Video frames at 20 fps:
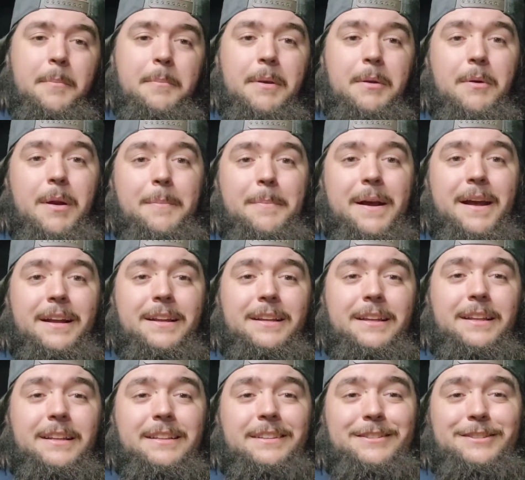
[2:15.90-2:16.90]
Be right back
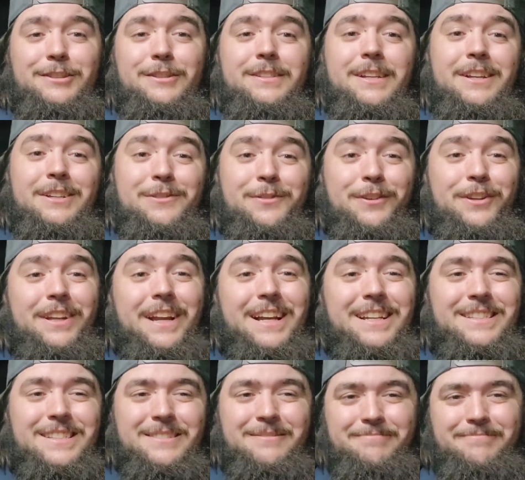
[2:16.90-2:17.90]
in 2 seconds for you
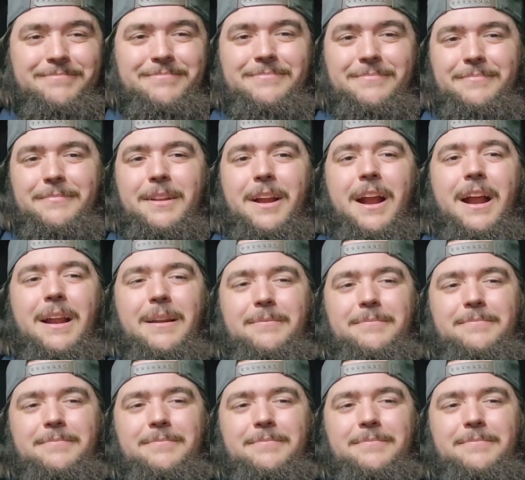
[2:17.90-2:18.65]
guys. All right.